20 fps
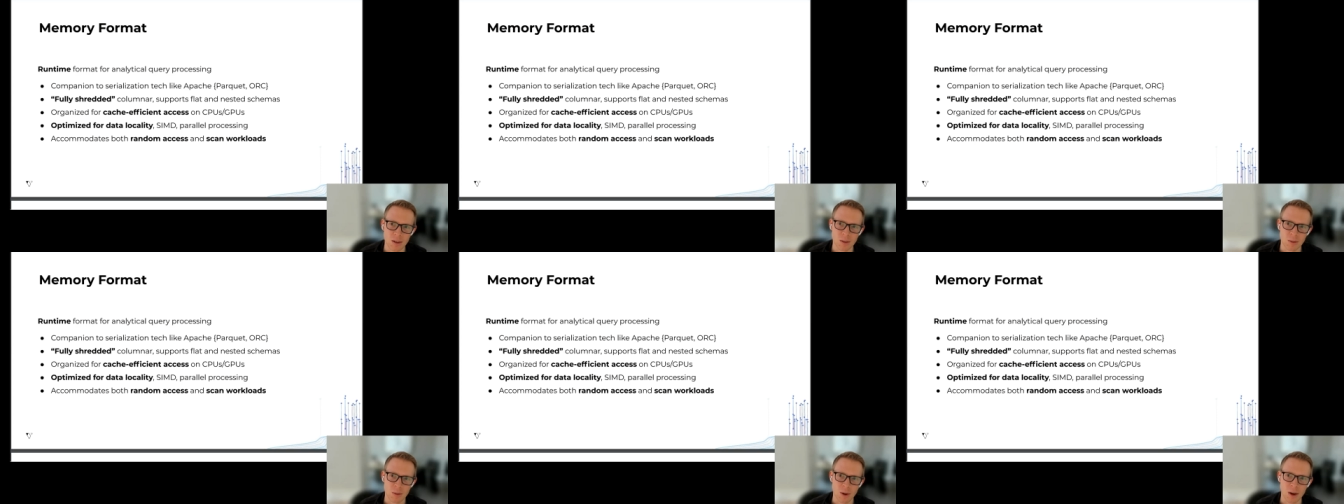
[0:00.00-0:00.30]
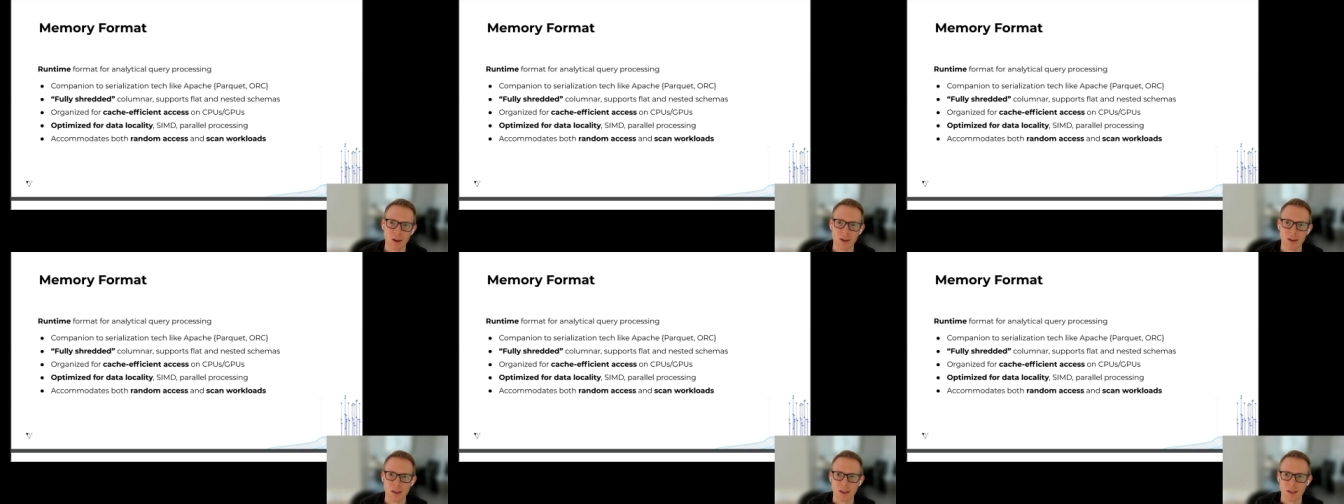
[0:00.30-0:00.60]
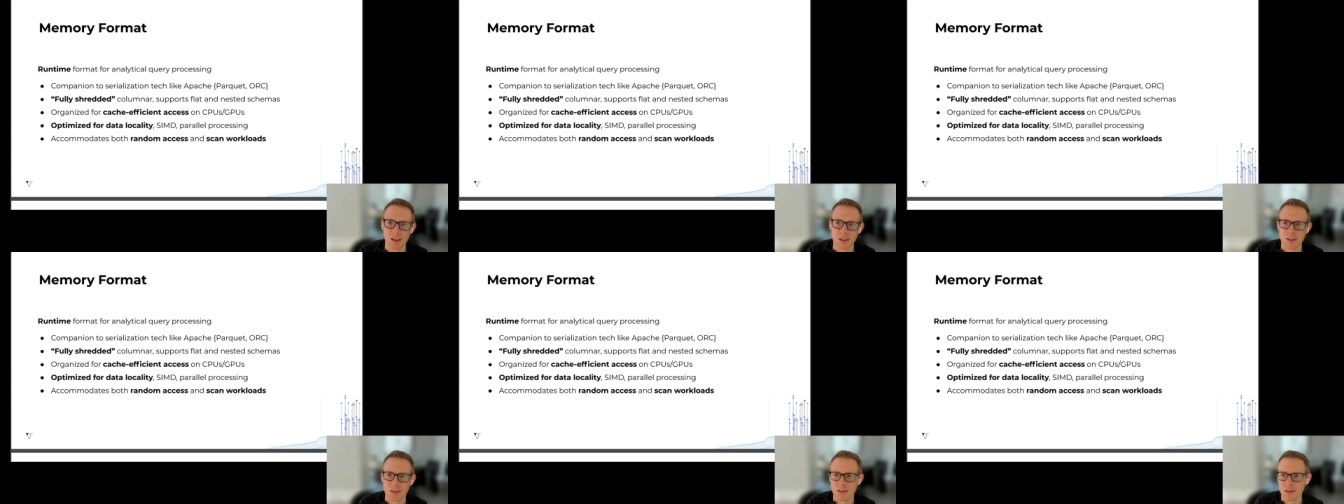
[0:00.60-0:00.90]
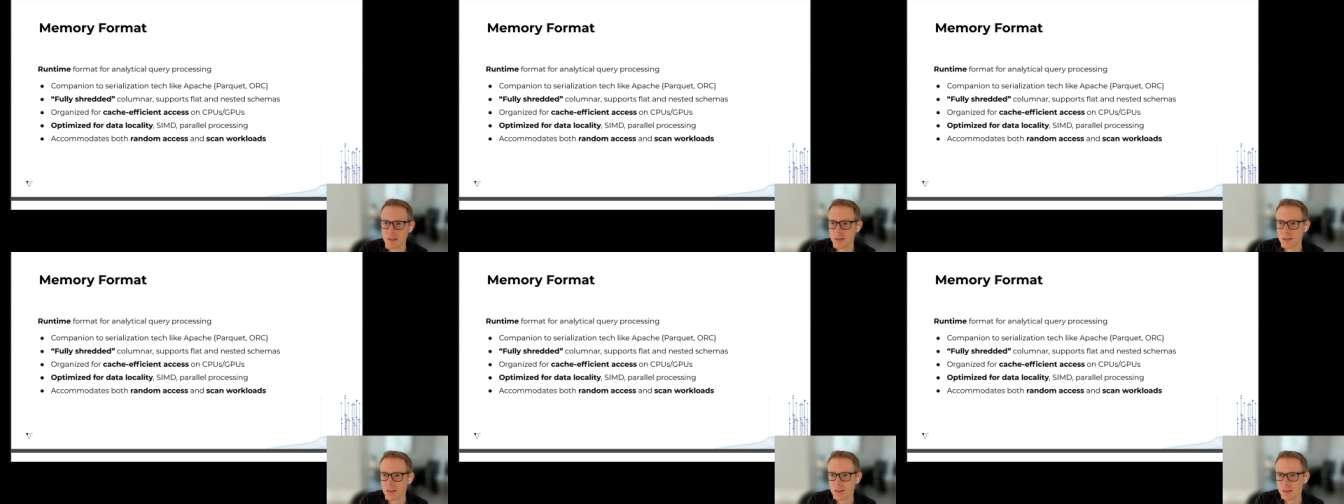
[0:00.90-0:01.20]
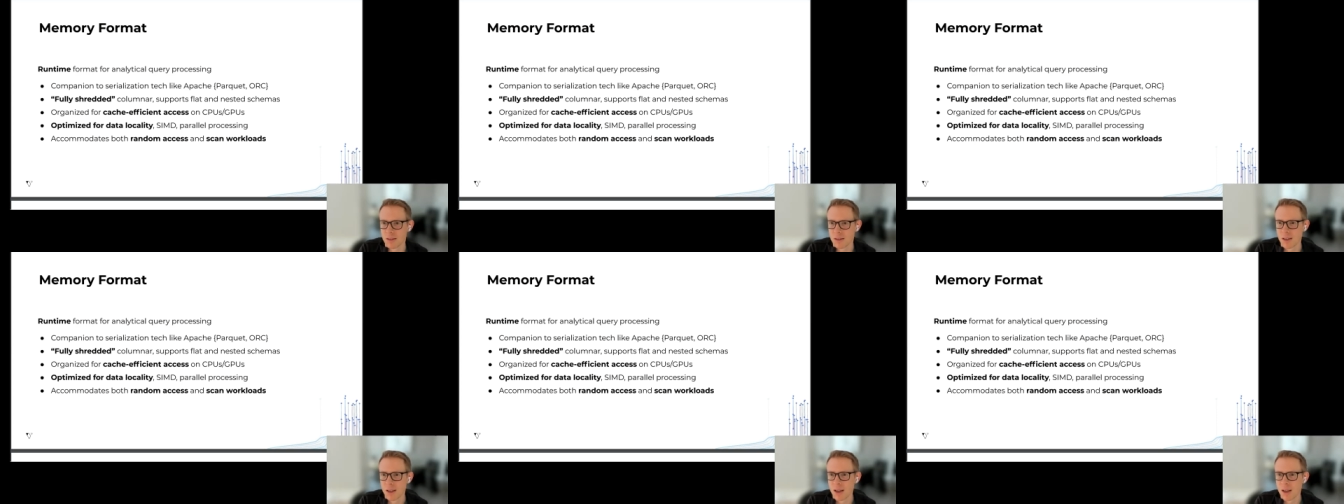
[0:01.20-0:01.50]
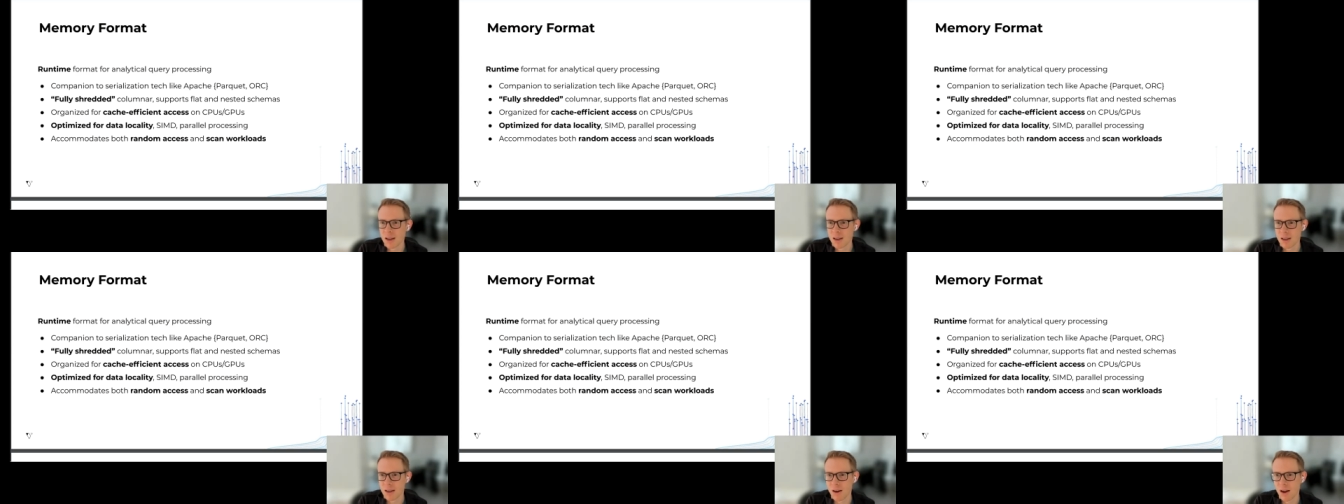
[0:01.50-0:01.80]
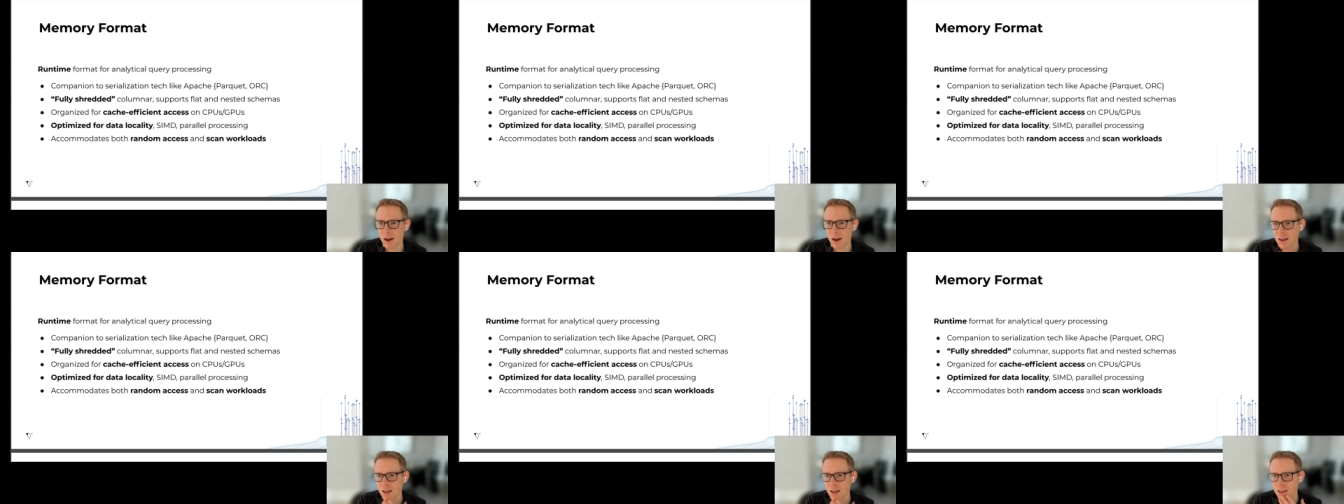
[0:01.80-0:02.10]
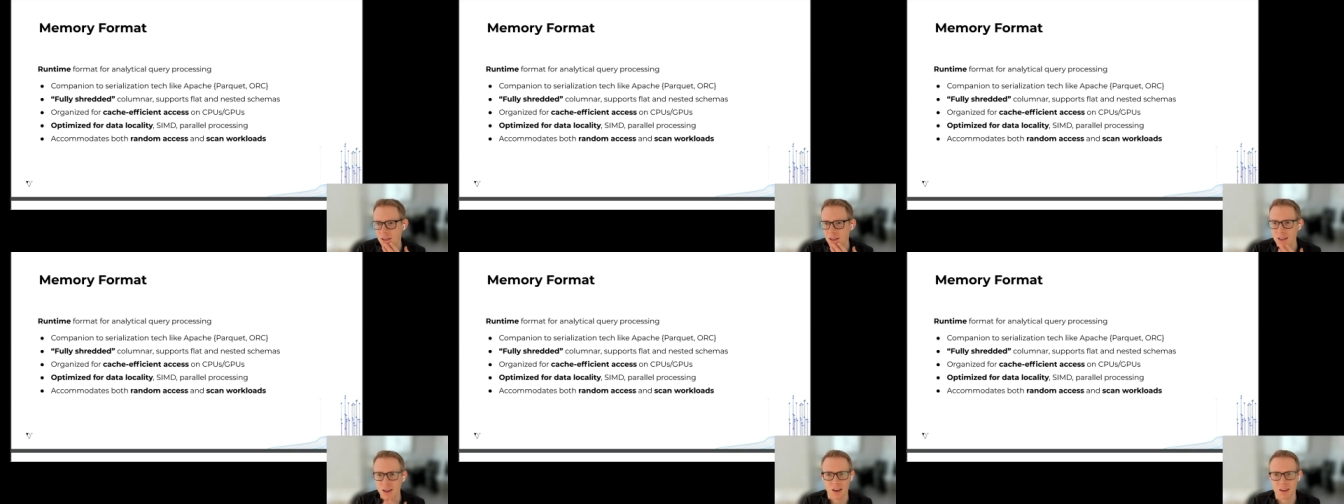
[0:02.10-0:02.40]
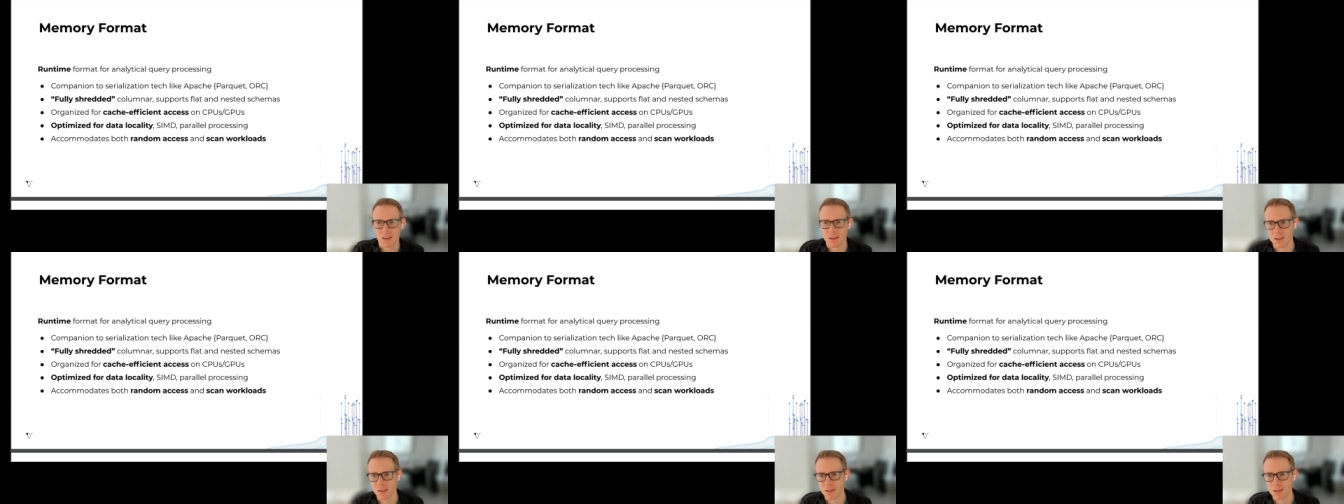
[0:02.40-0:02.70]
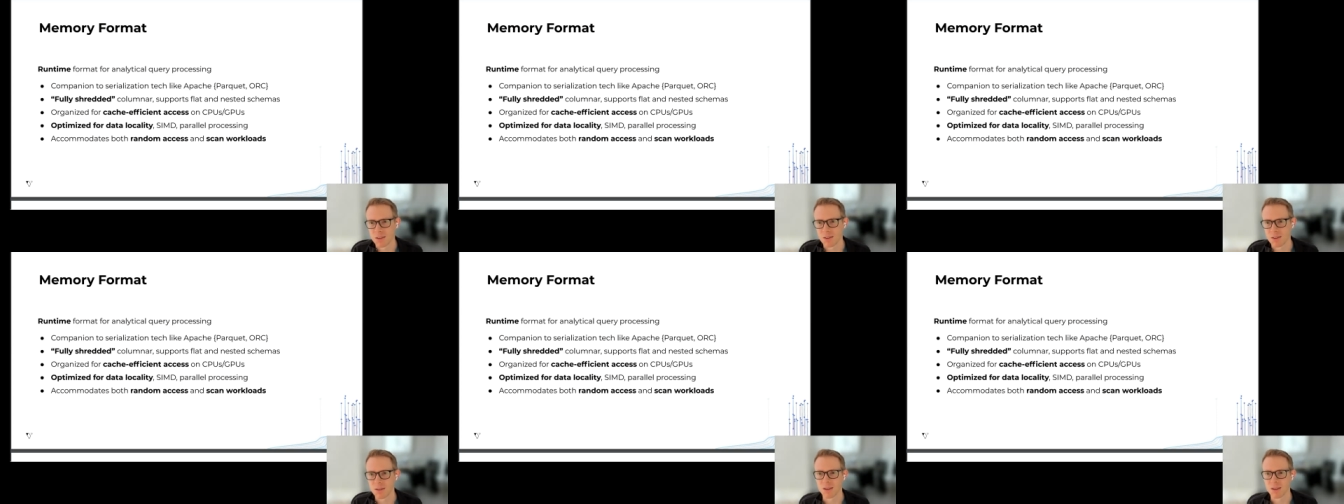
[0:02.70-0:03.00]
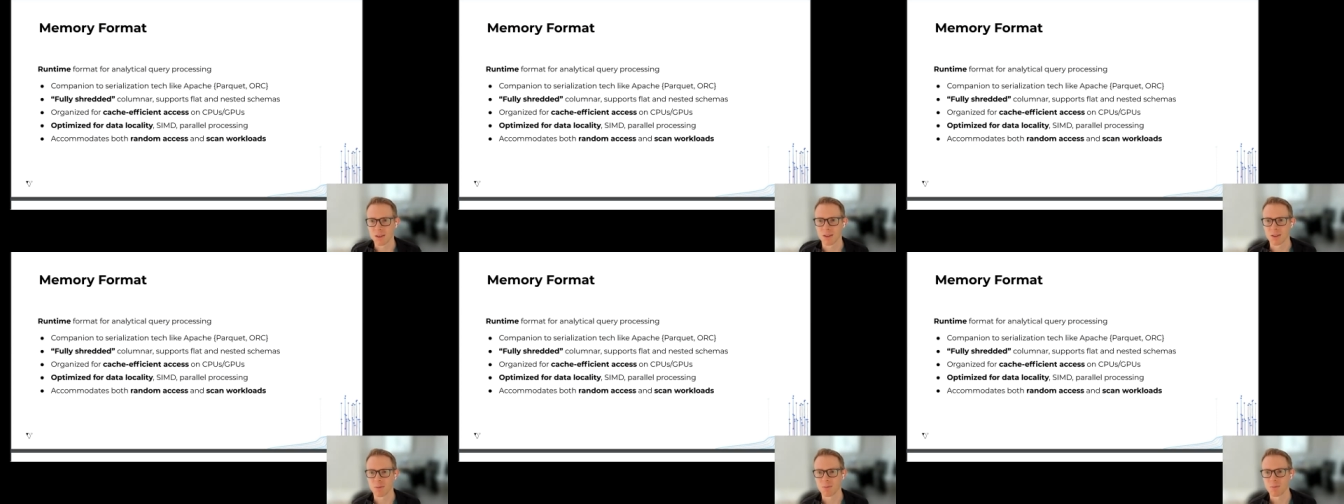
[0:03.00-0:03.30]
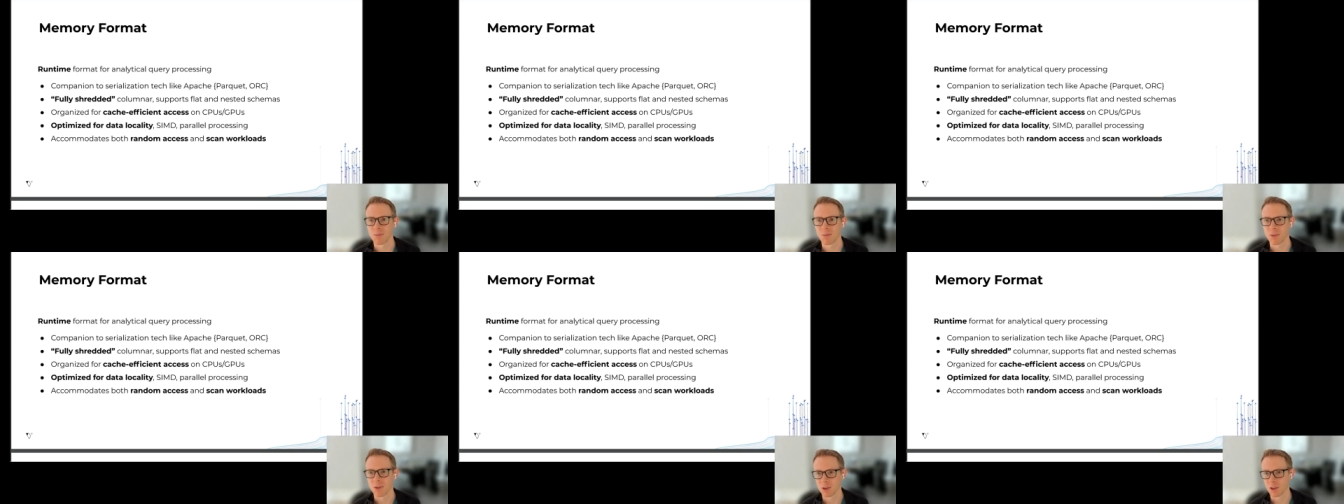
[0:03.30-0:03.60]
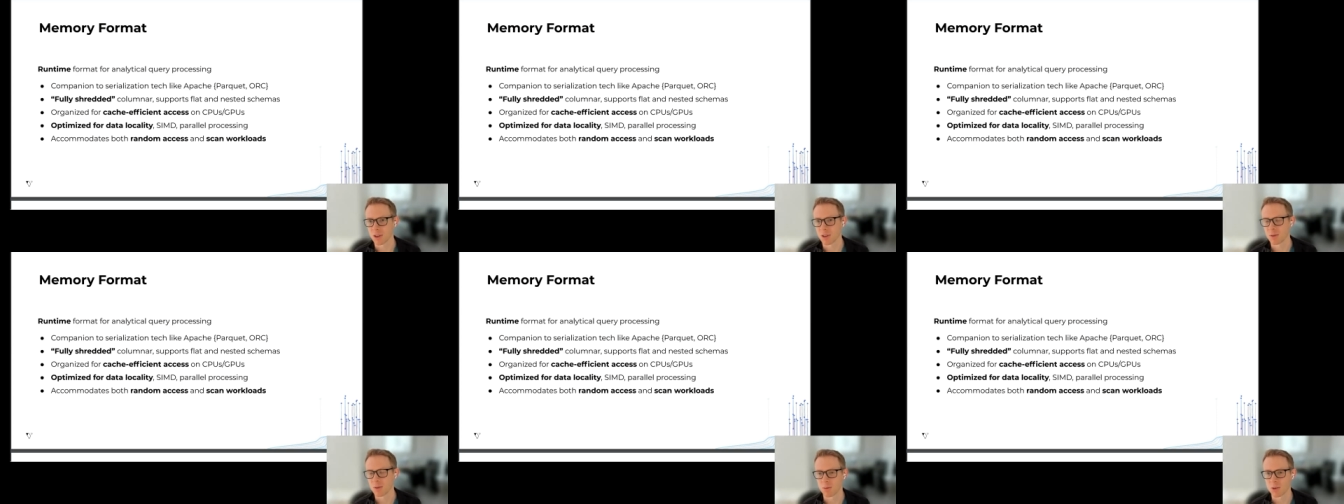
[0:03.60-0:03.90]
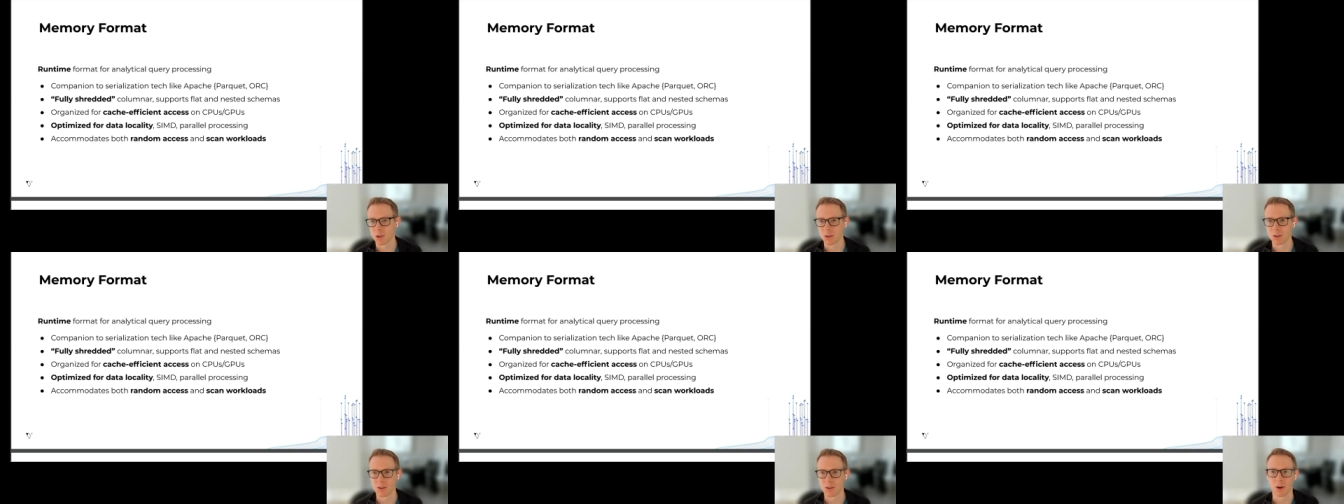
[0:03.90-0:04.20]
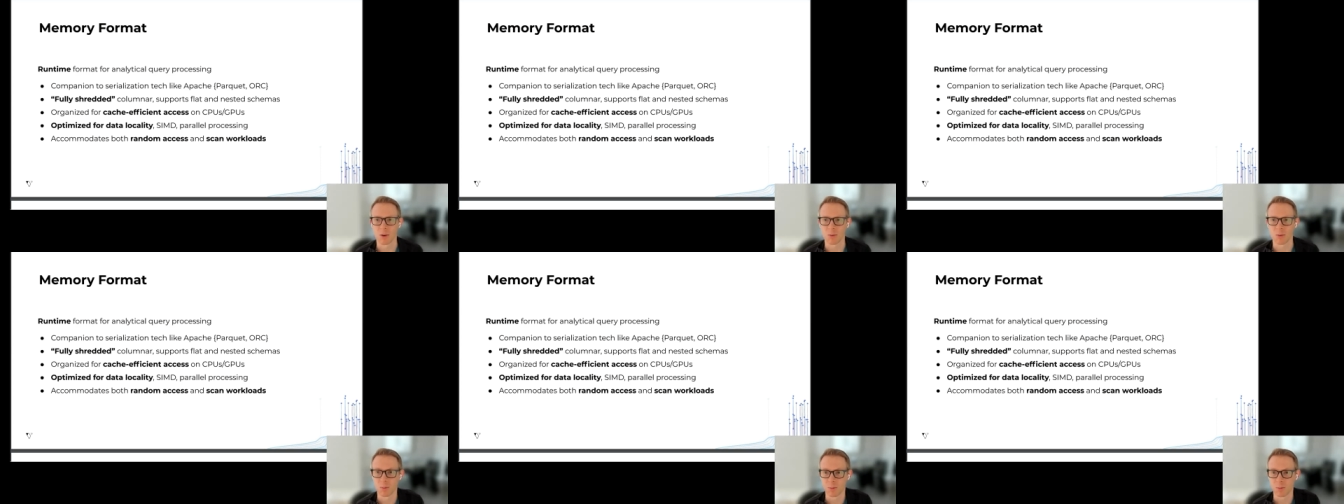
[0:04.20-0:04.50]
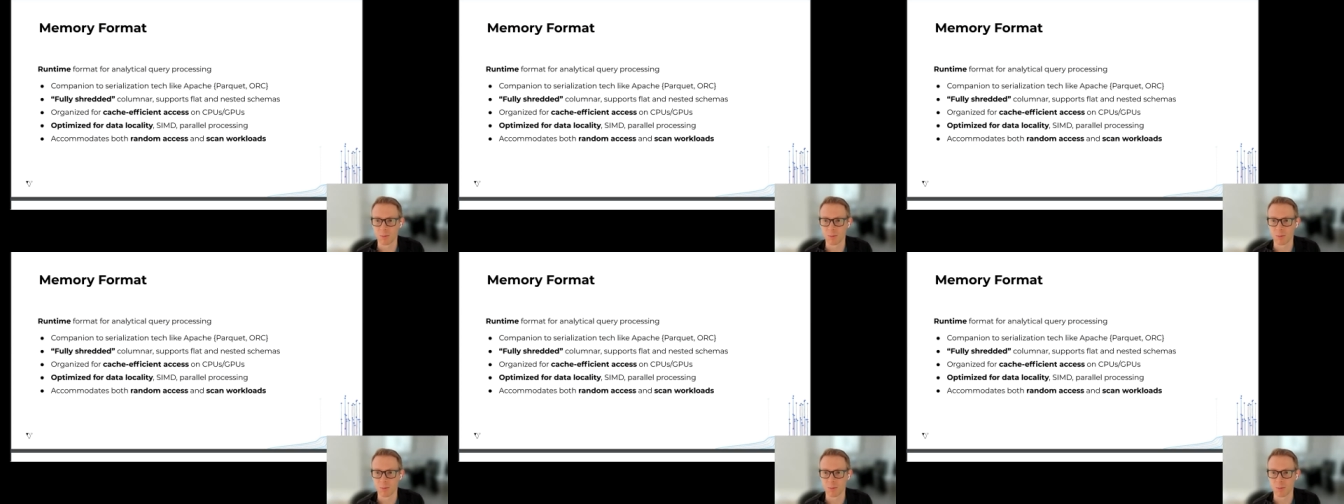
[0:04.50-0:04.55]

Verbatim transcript: rel- is not, yeah, the, the, the, you know,